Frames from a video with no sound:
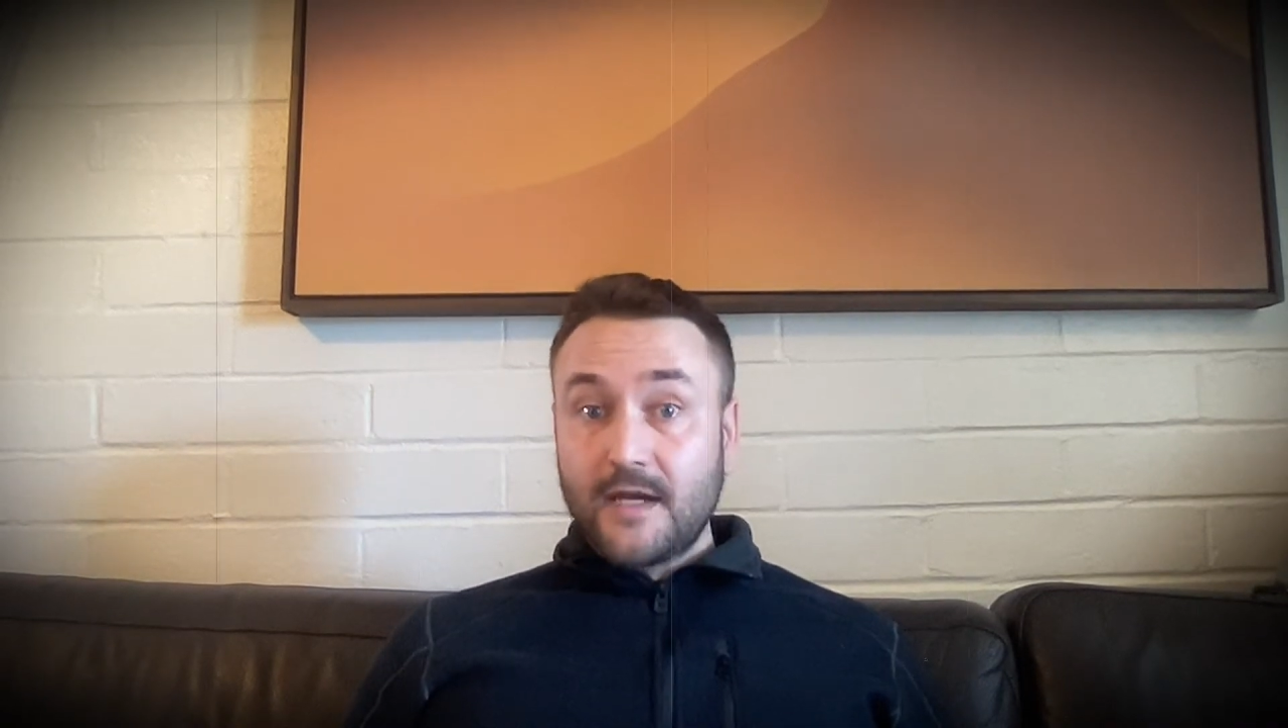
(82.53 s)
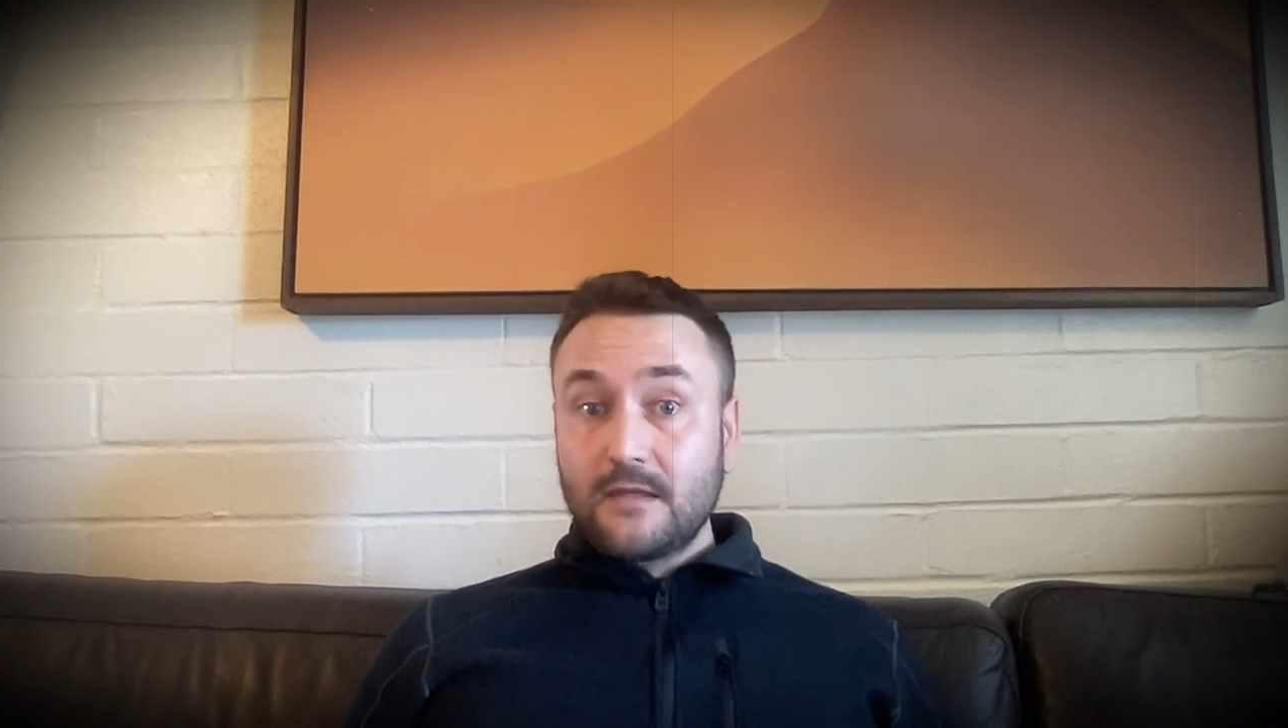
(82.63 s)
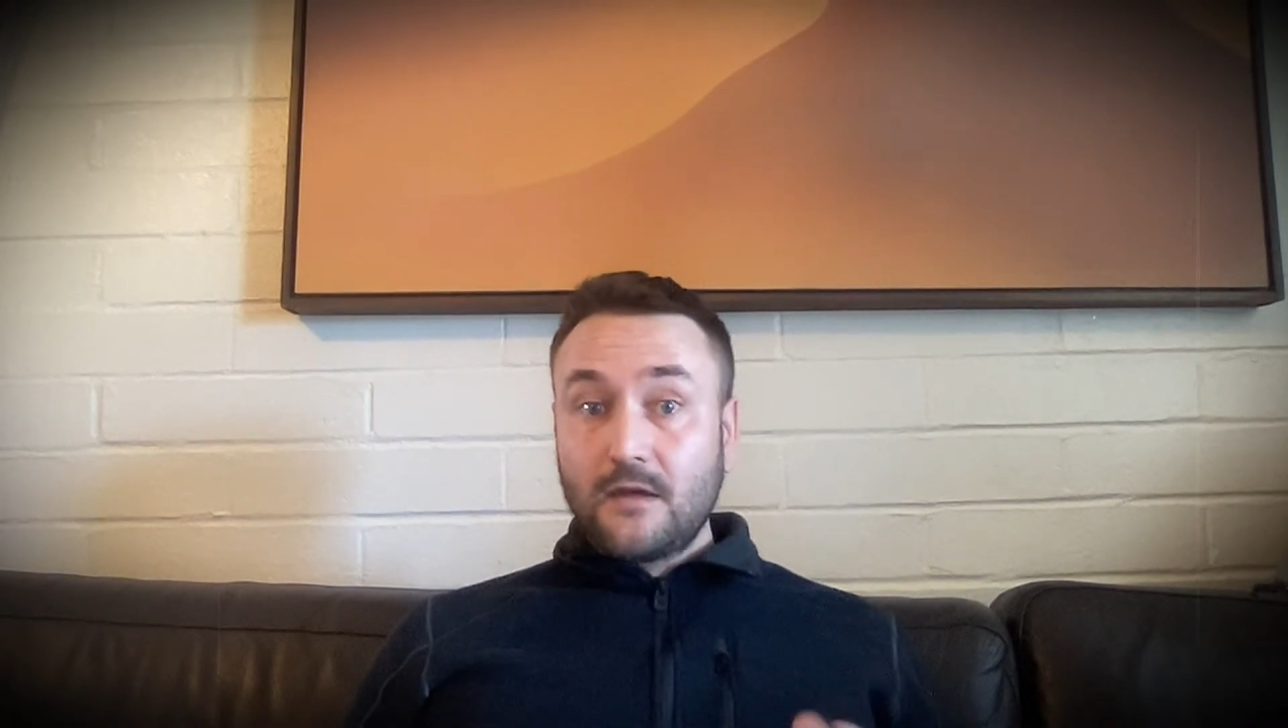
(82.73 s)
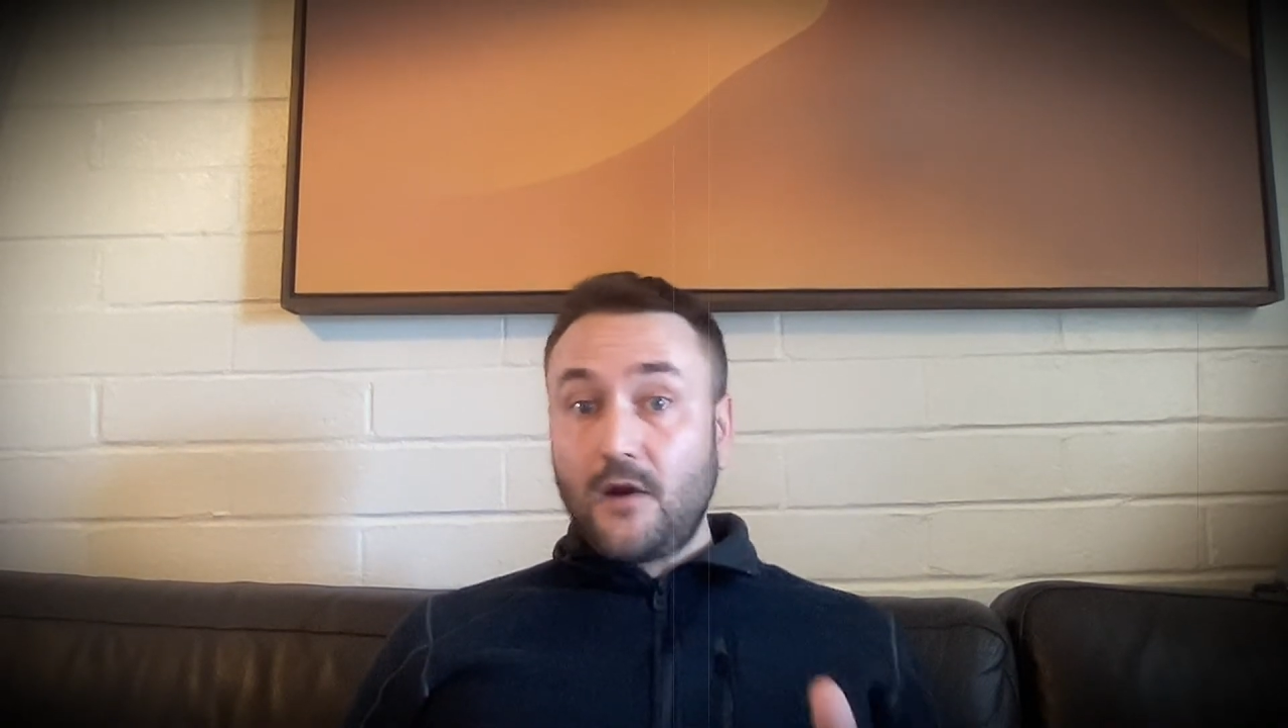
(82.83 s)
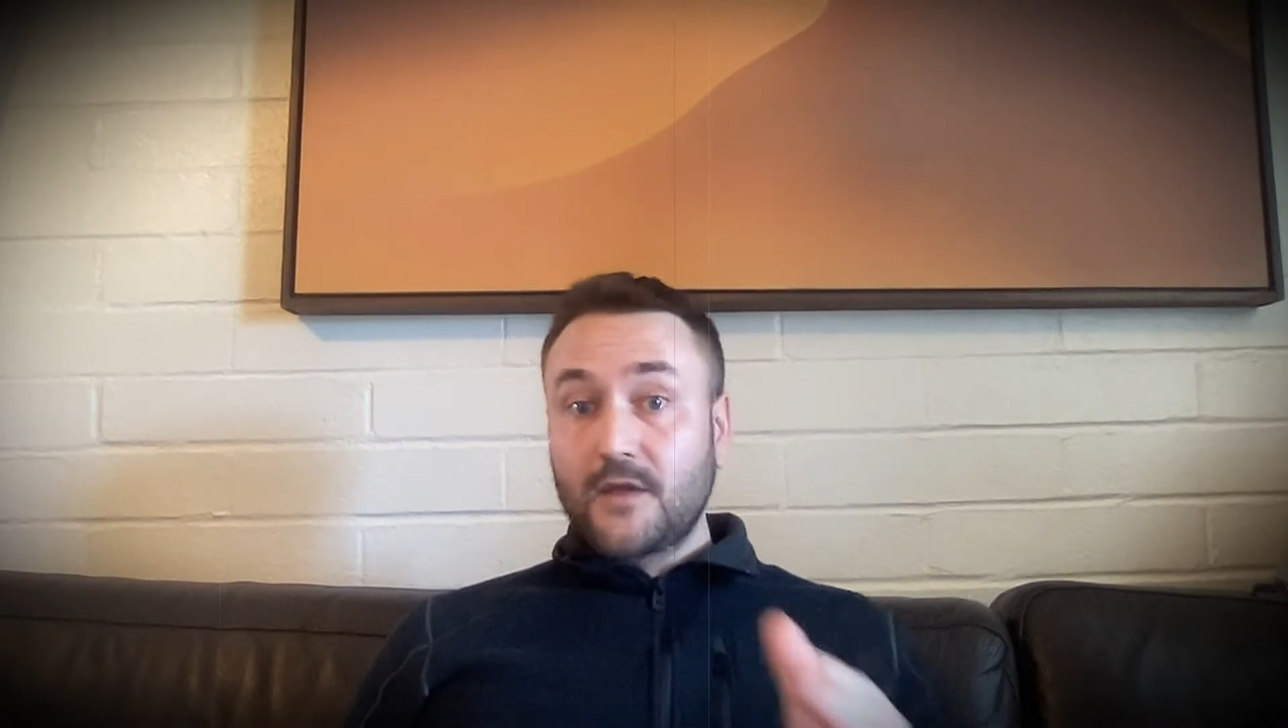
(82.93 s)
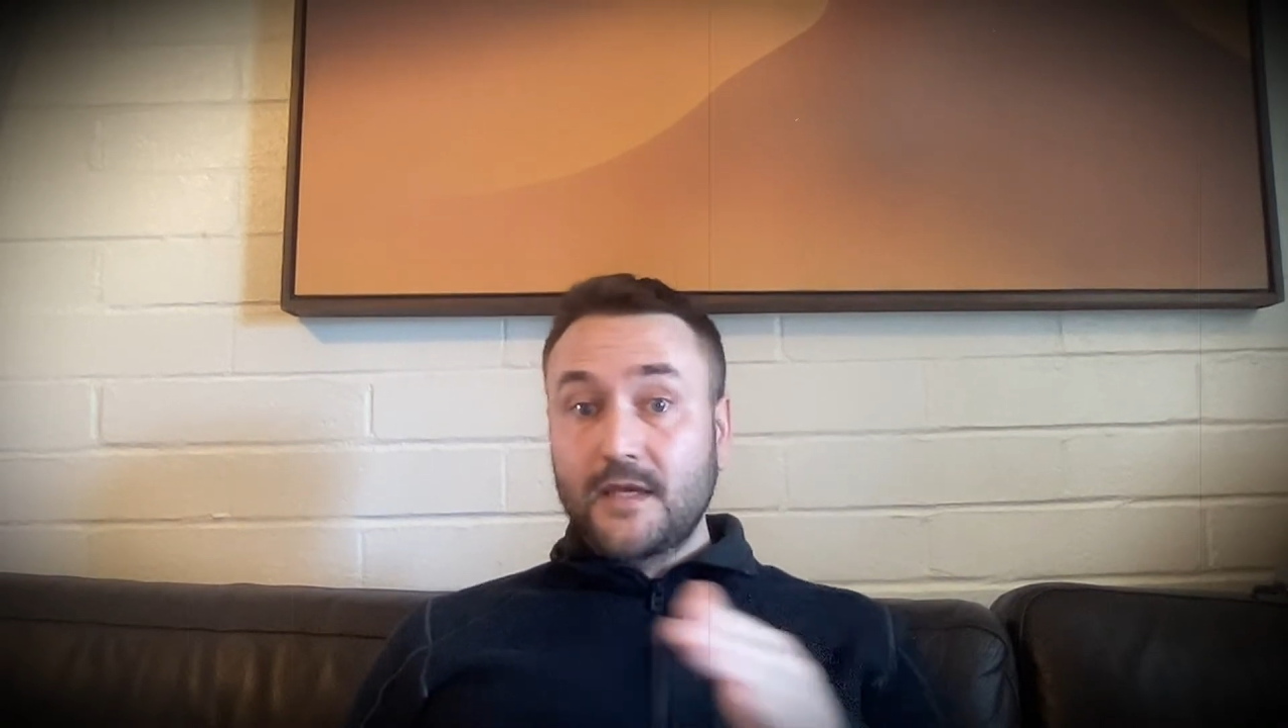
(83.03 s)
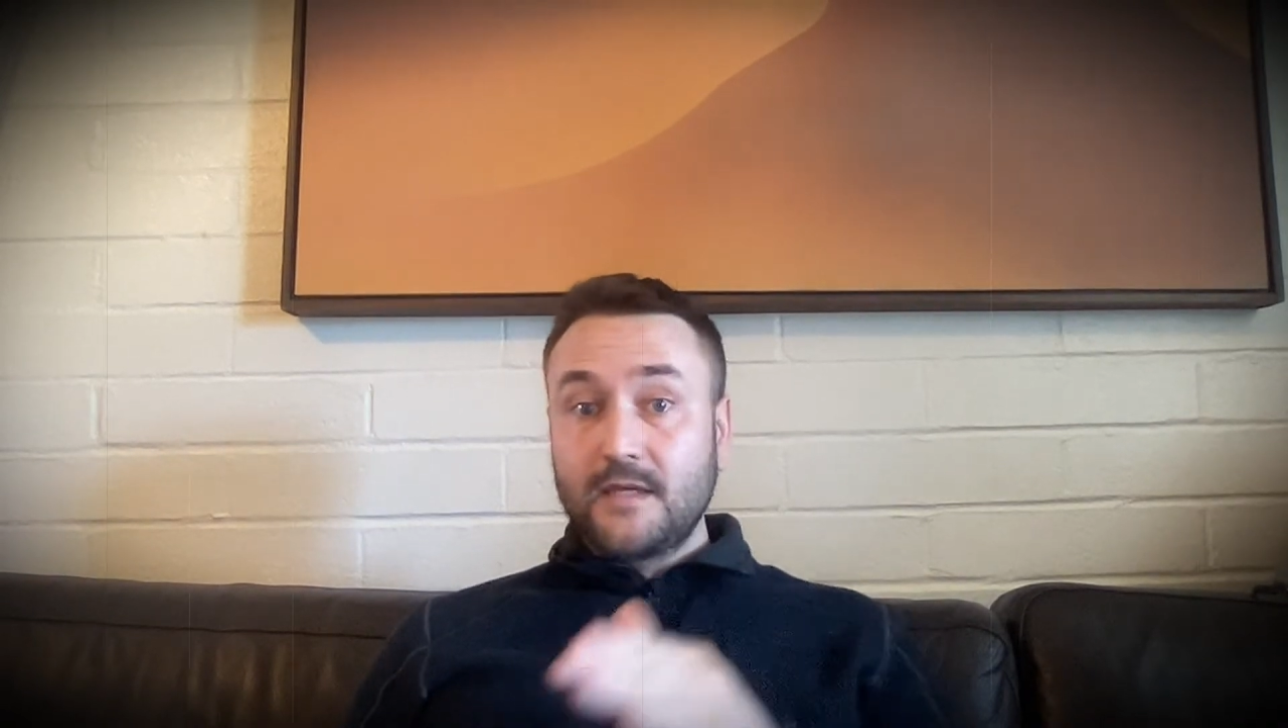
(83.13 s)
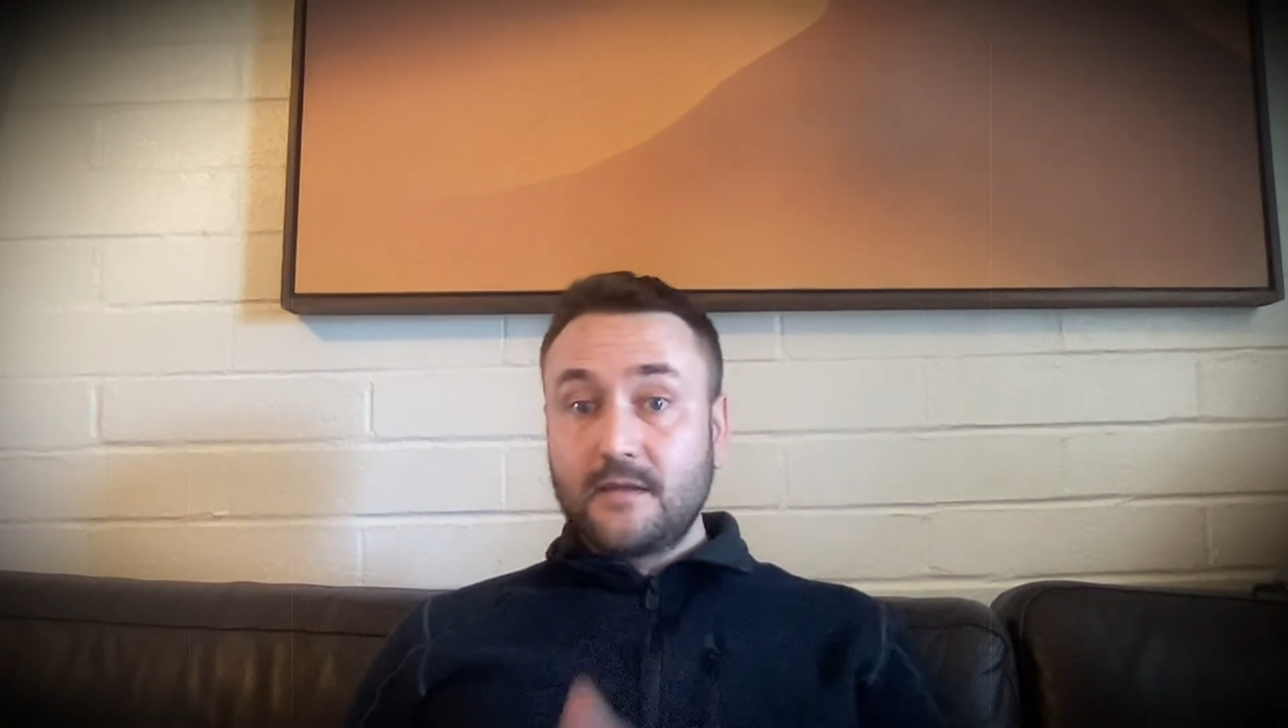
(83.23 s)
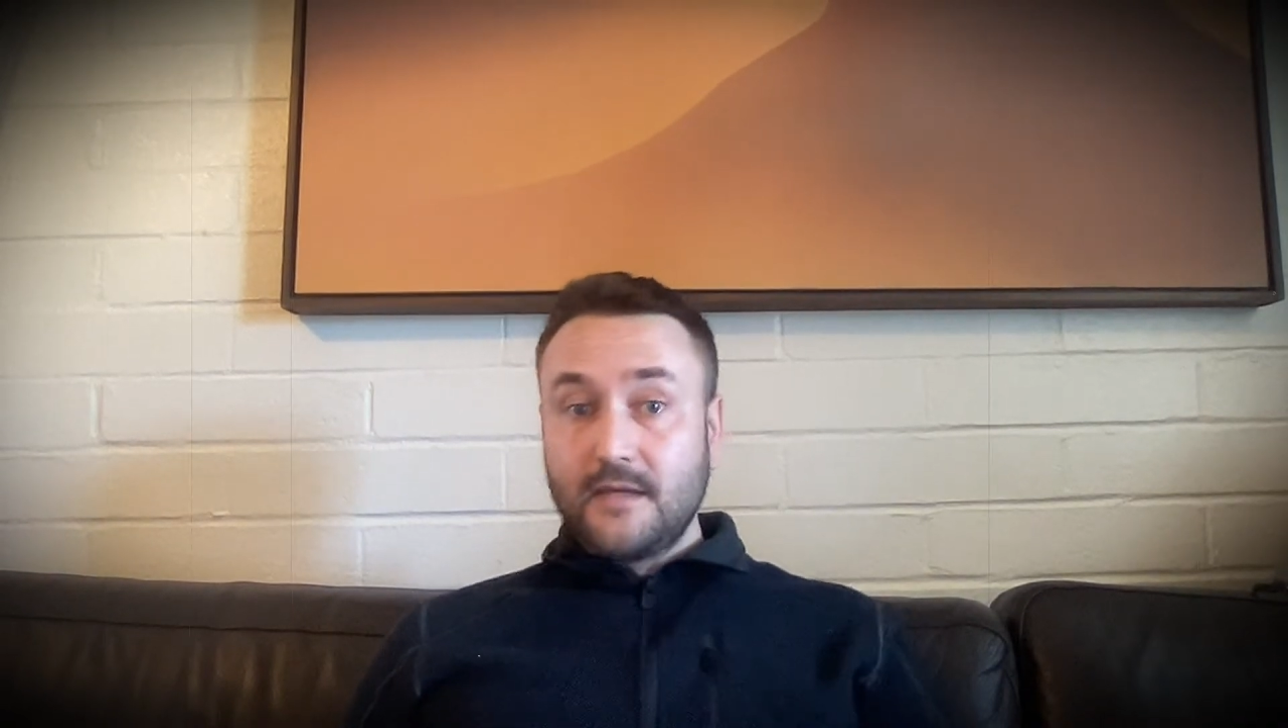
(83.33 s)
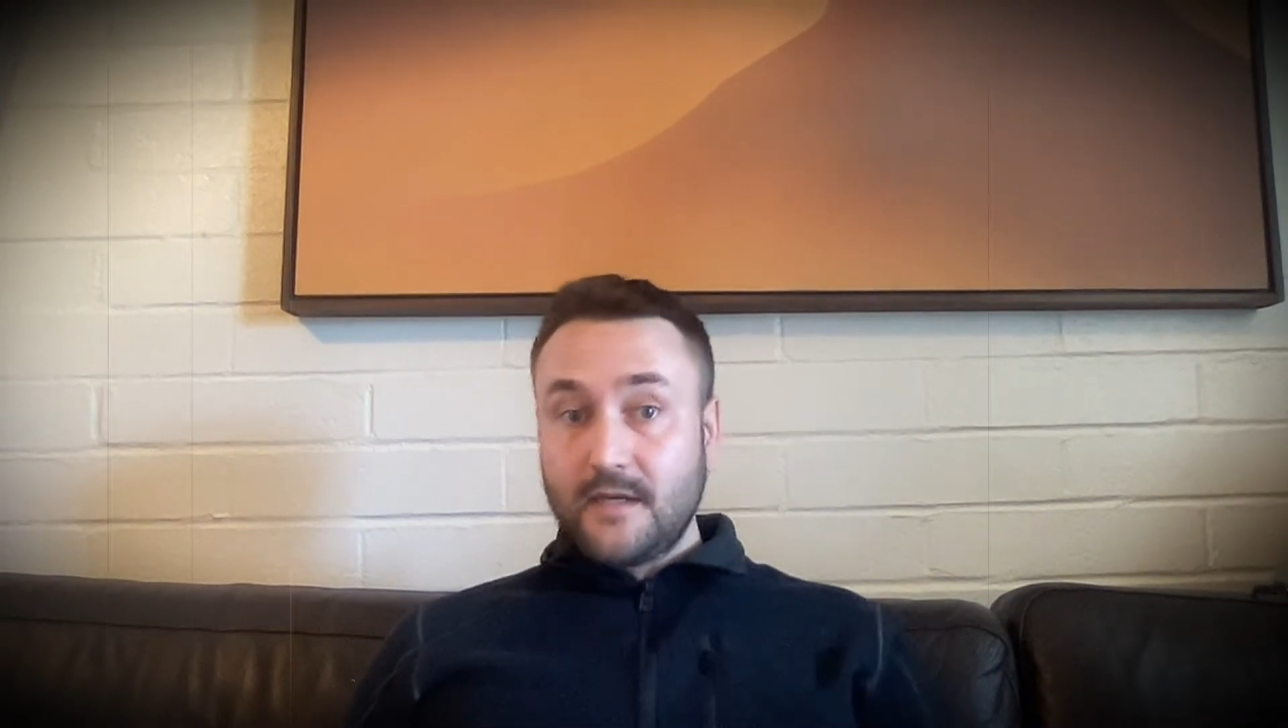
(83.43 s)

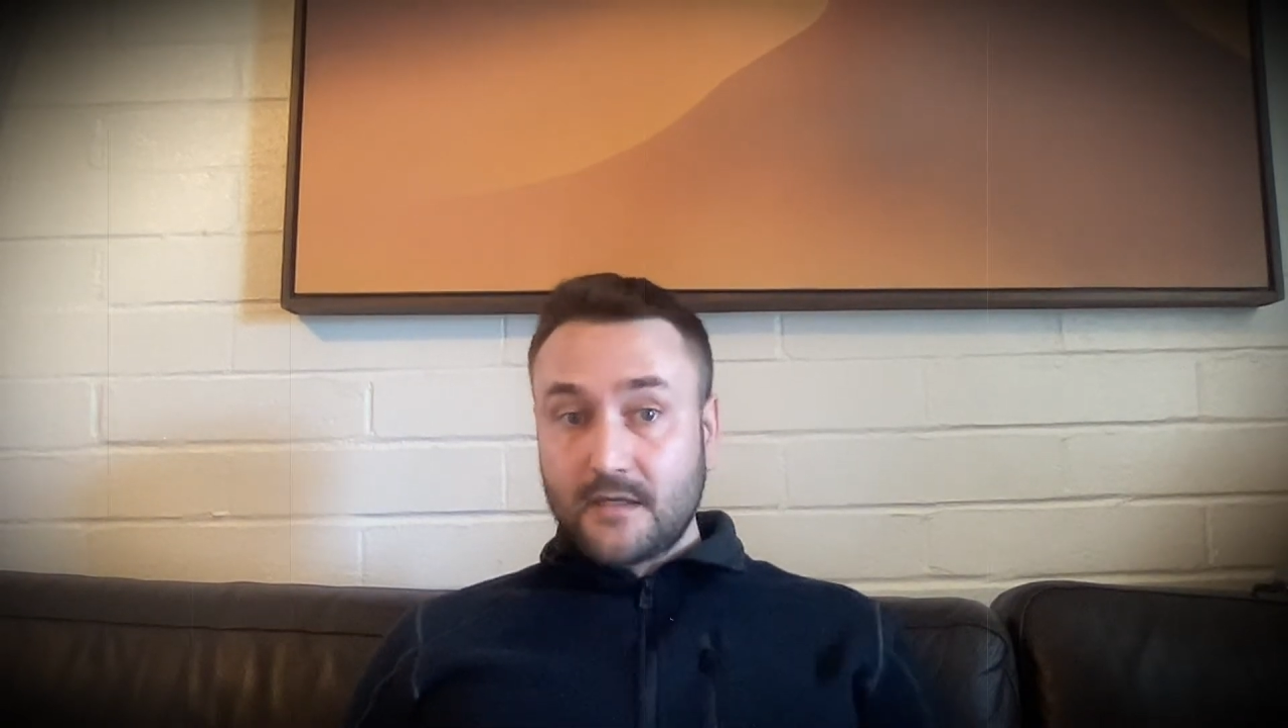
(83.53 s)
Unlocking the